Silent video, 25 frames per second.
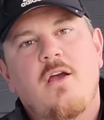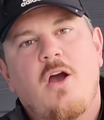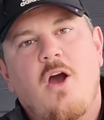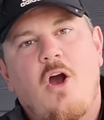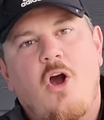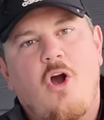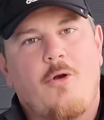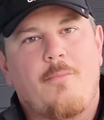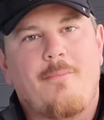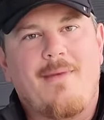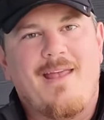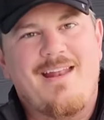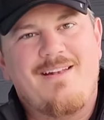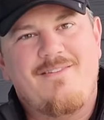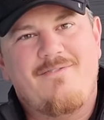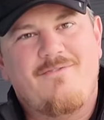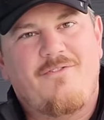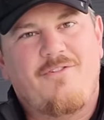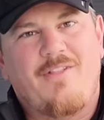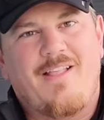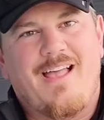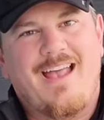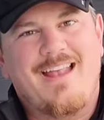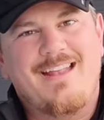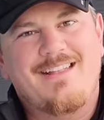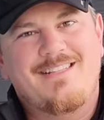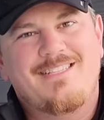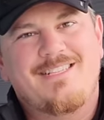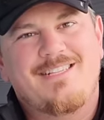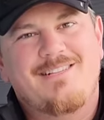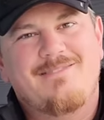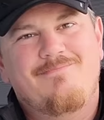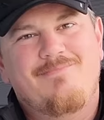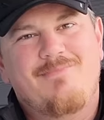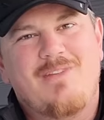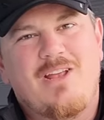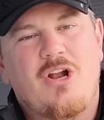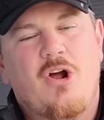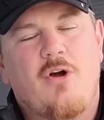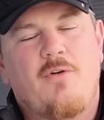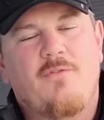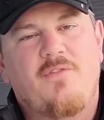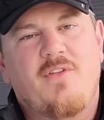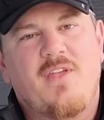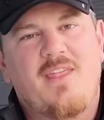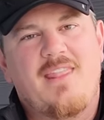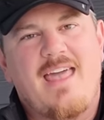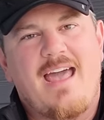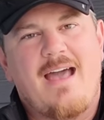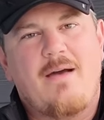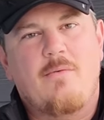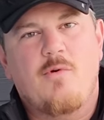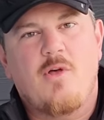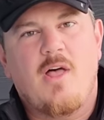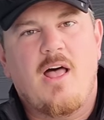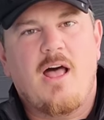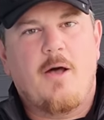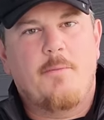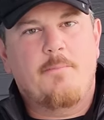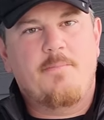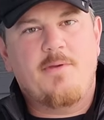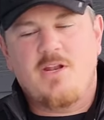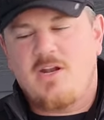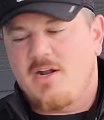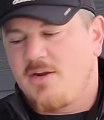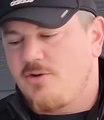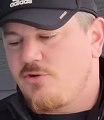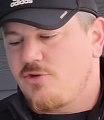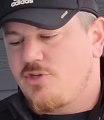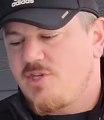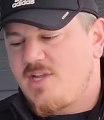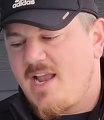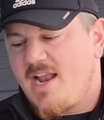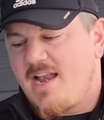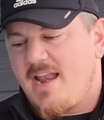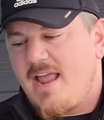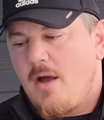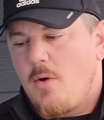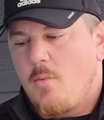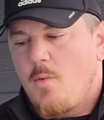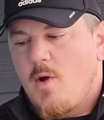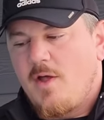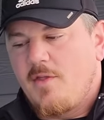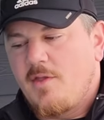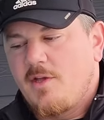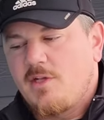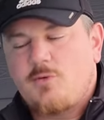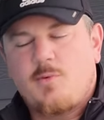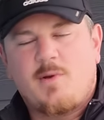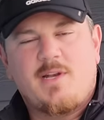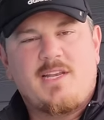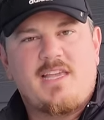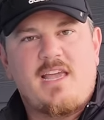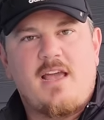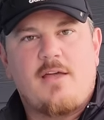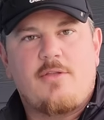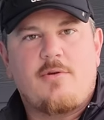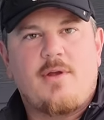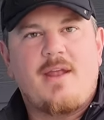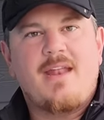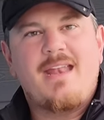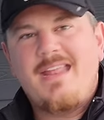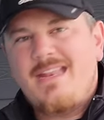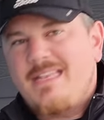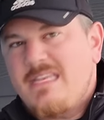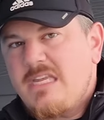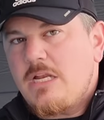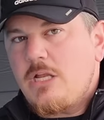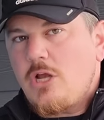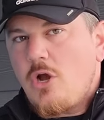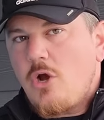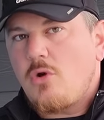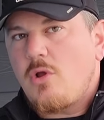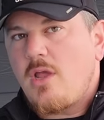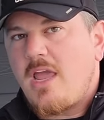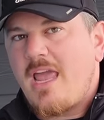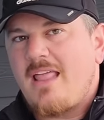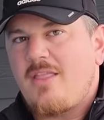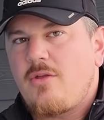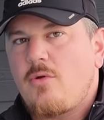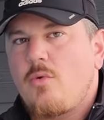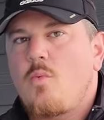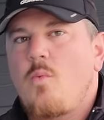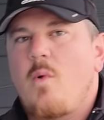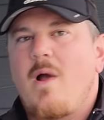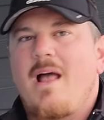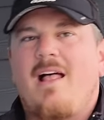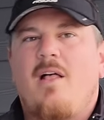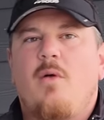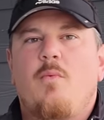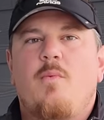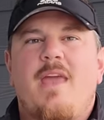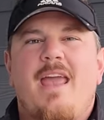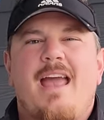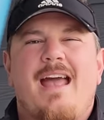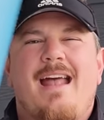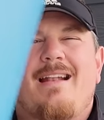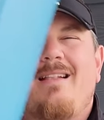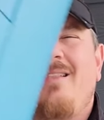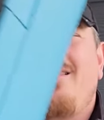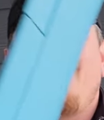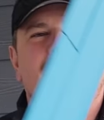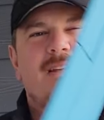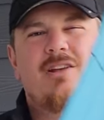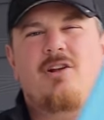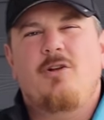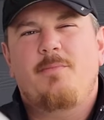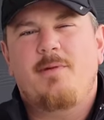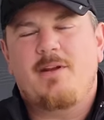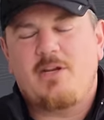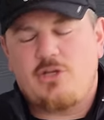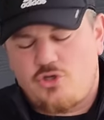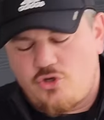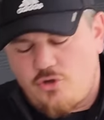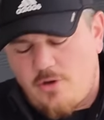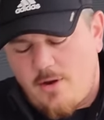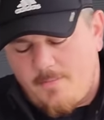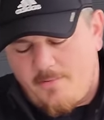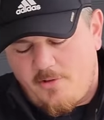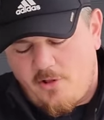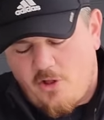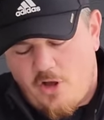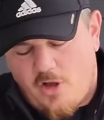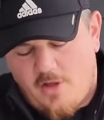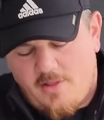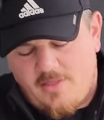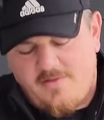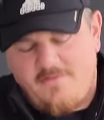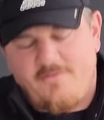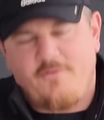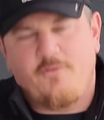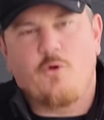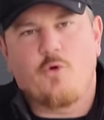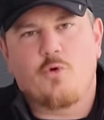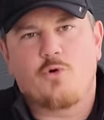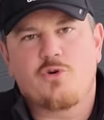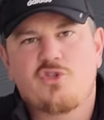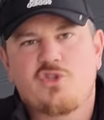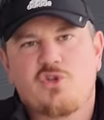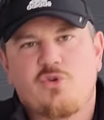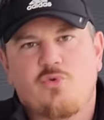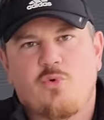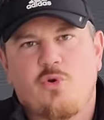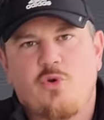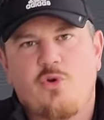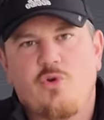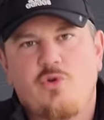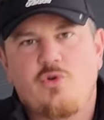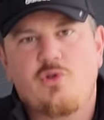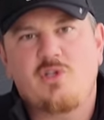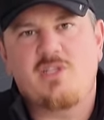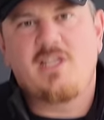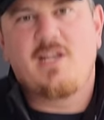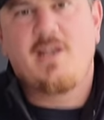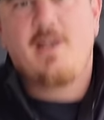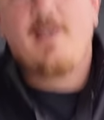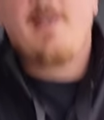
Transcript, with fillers: our maiden flights. And hopefully that will help you to understand how well this went together. And it did go together well. We had a little bit of trouble on the four screws,